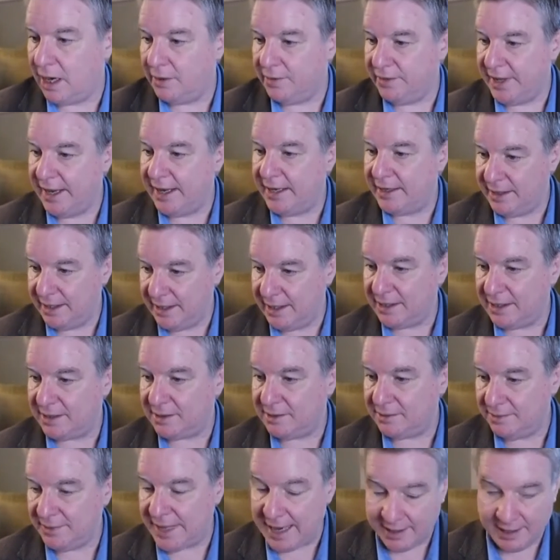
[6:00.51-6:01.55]
then
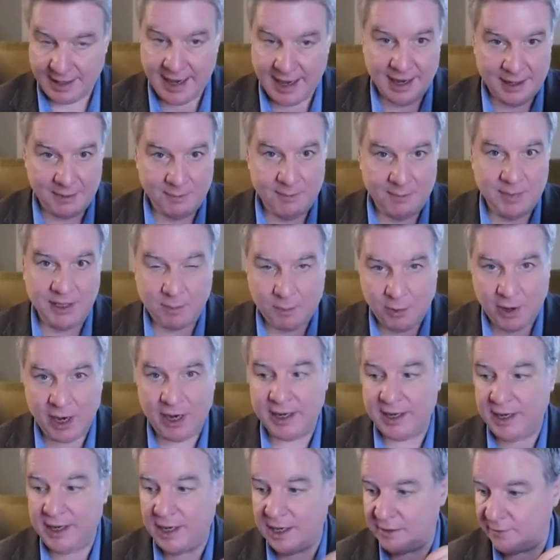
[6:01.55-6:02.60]
that can be the
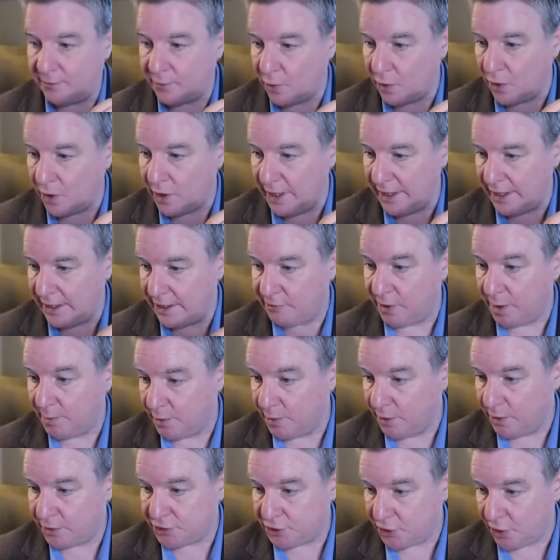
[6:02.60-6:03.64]
predicate for a
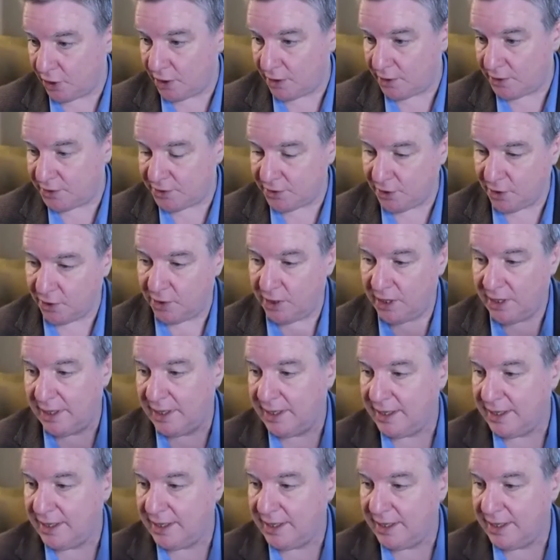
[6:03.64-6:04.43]
criminal charge. So